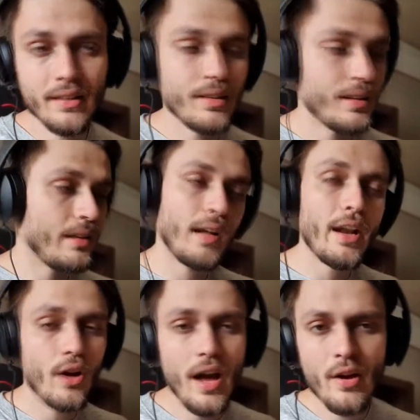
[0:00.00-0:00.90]
you know,
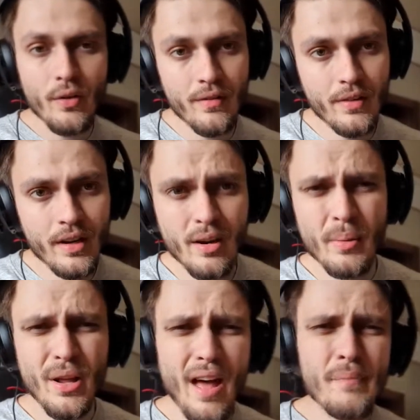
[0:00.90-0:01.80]
I, I don't even care,
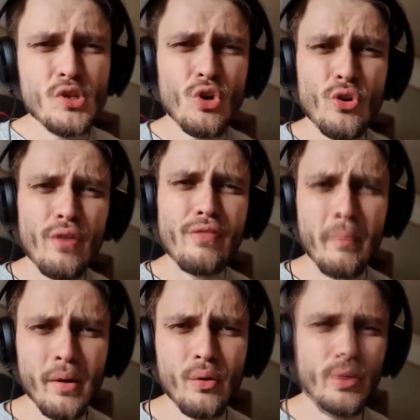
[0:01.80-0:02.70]
but I'm sure you're
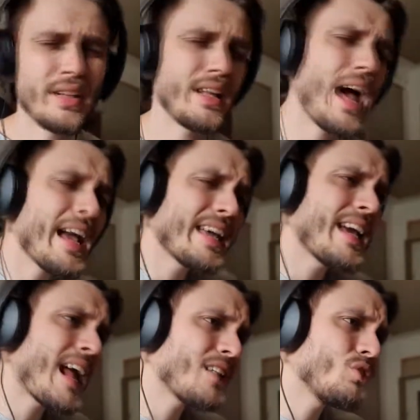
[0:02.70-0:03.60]
familiar with it. I
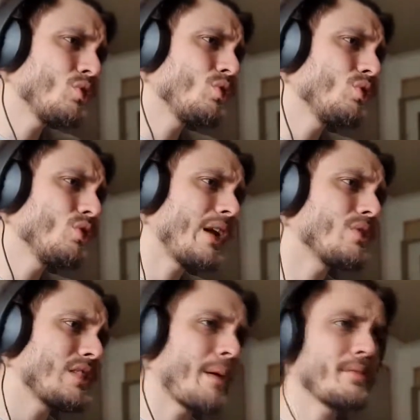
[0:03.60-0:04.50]
cannot do
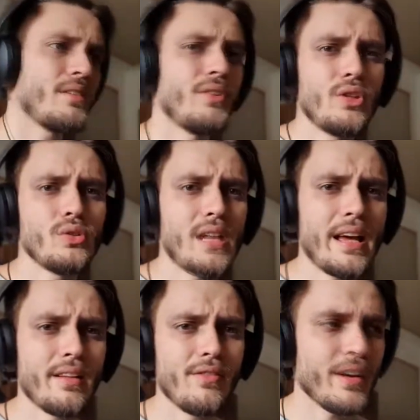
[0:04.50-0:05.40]
those types of videos,
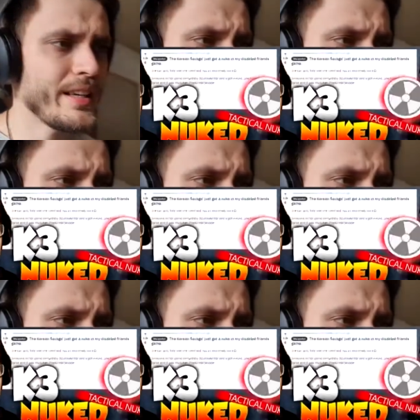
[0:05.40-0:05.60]
like a fucking